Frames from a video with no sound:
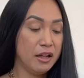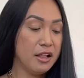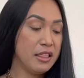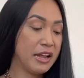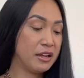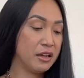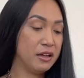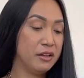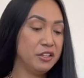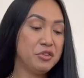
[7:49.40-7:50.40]
Like
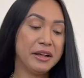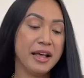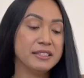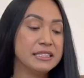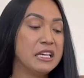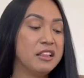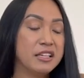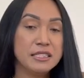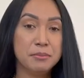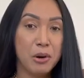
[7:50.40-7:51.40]
you can't see
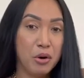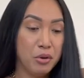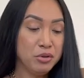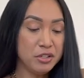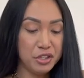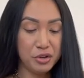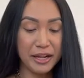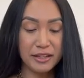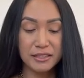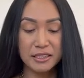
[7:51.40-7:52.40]
this bone. You
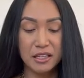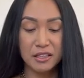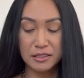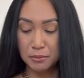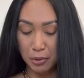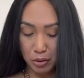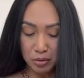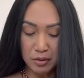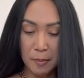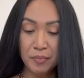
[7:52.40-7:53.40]
can't see this
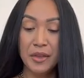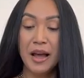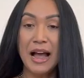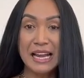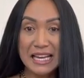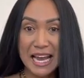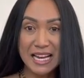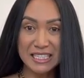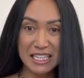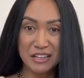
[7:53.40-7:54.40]
bone. I
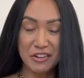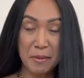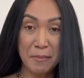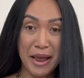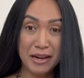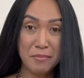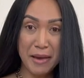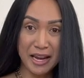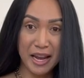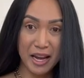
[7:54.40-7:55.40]
can't even bend my
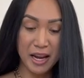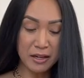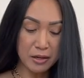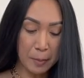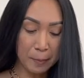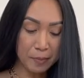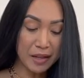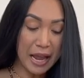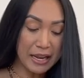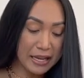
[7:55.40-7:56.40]
hand.
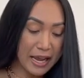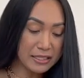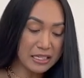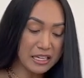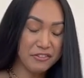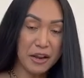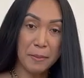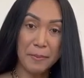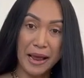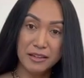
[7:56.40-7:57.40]
I can't even
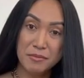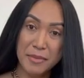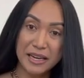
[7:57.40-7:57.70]
bend my